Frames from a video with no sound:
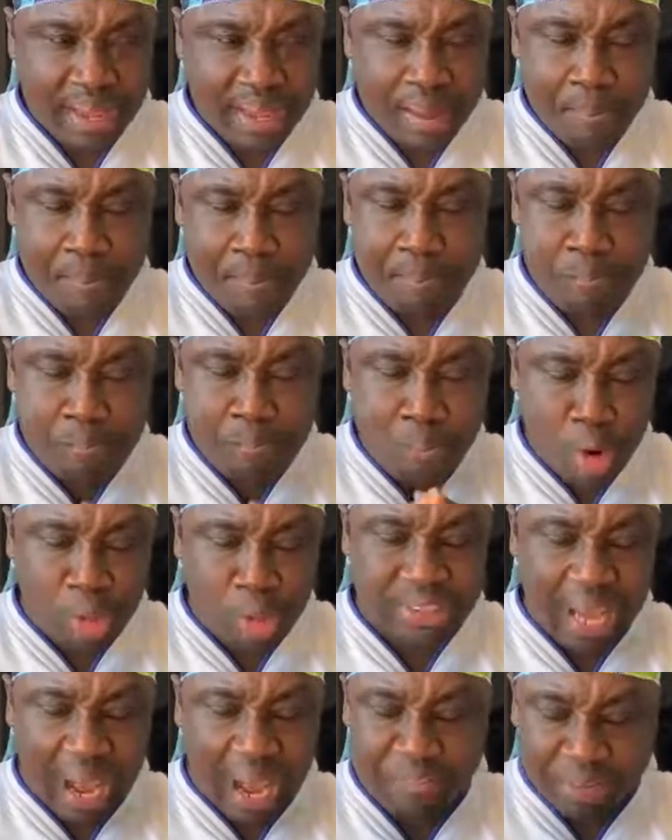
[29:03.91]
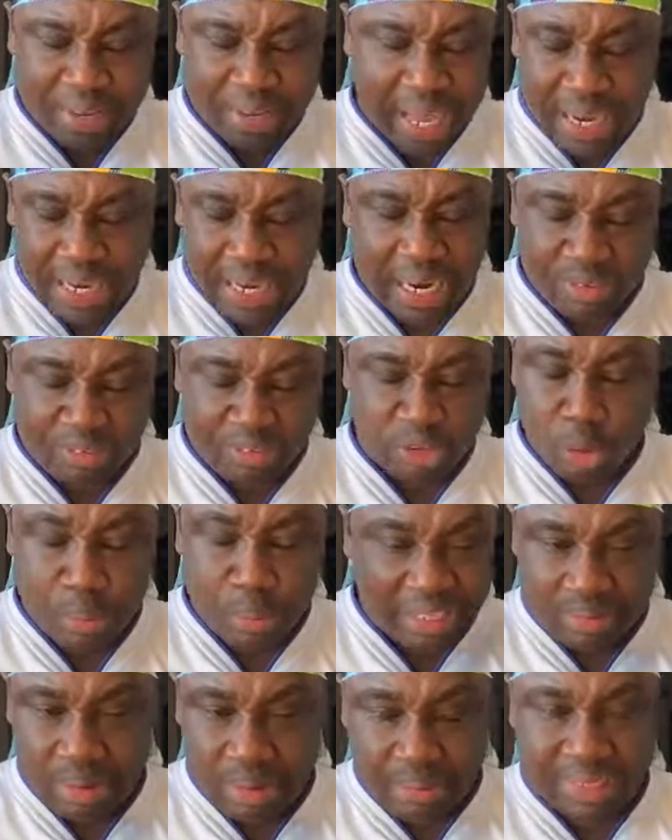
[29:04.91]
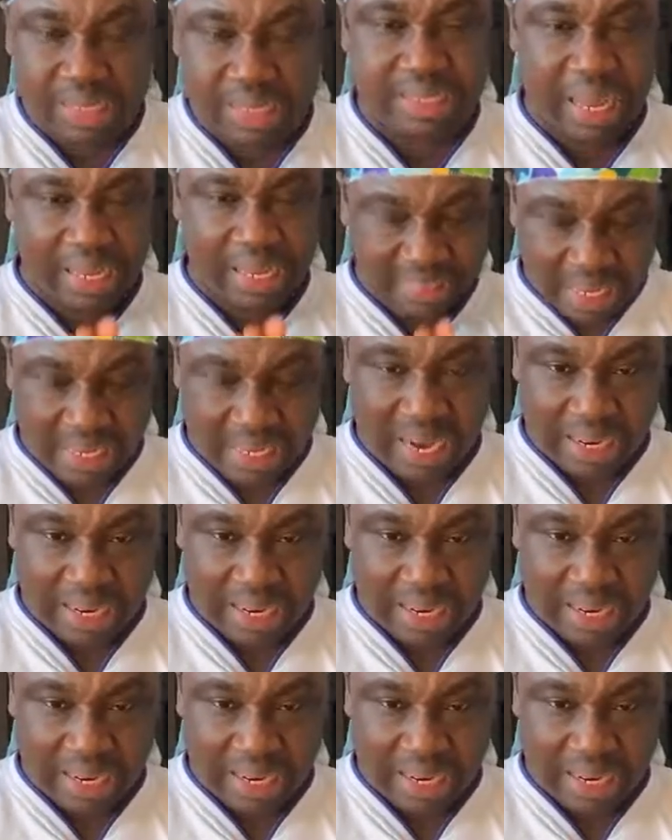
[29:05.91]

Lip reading: Most African countries will be to our standard.